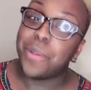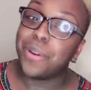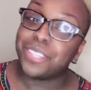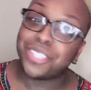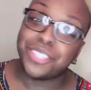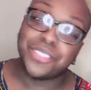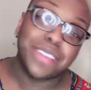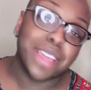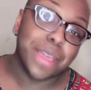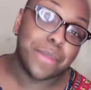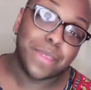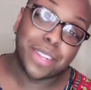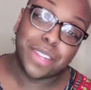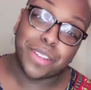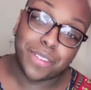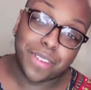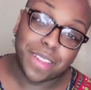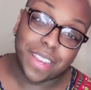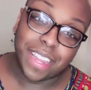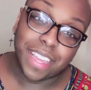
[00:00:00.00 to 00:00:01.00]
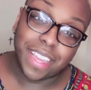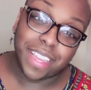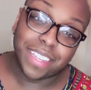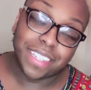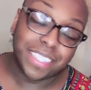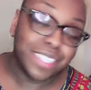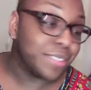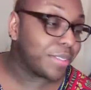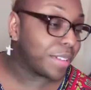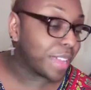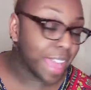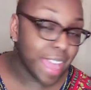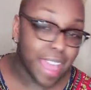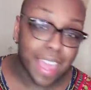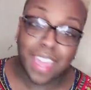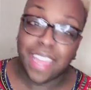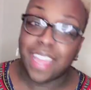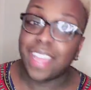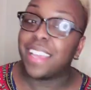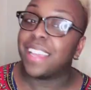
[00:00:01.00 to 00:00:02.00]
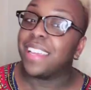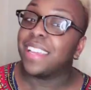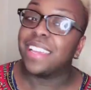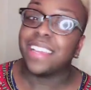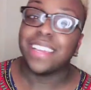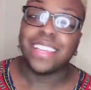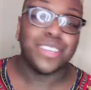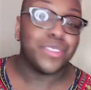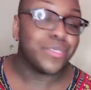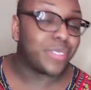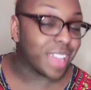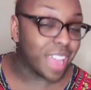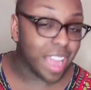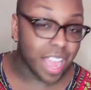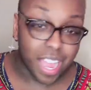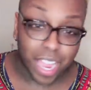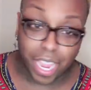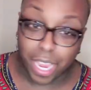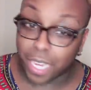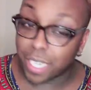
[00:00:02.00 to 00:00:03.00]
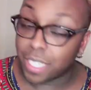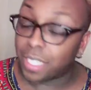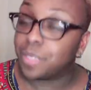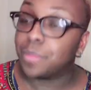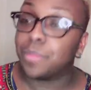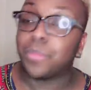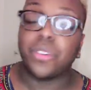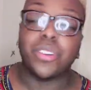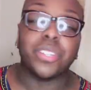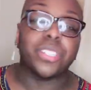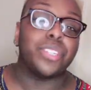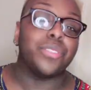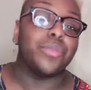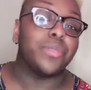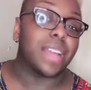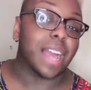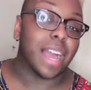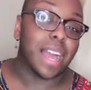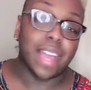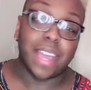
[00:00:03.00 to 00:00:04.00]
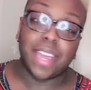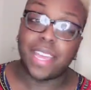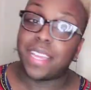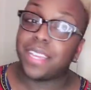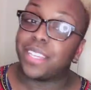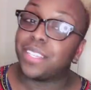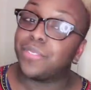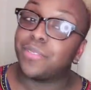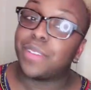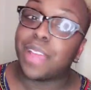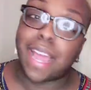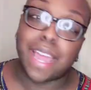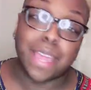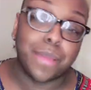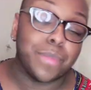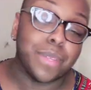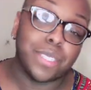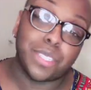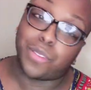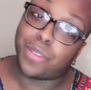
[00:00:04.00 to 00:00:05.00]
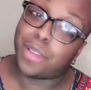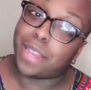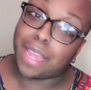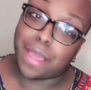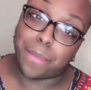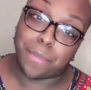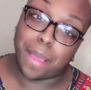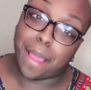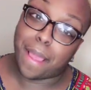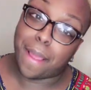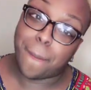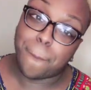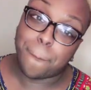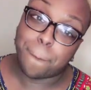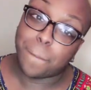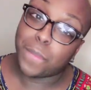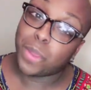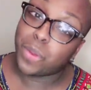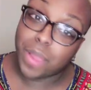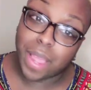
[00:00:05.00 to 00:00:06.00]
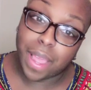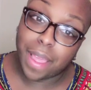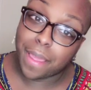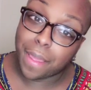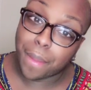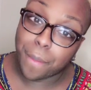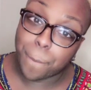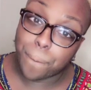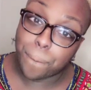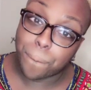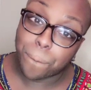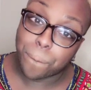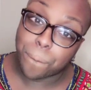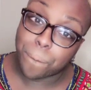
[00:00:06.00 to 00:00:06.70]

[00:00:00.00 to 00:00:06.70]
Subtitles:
Porsha, you can't be doing that. You can't. Porsha, you can't be doing that, Mom. You can't.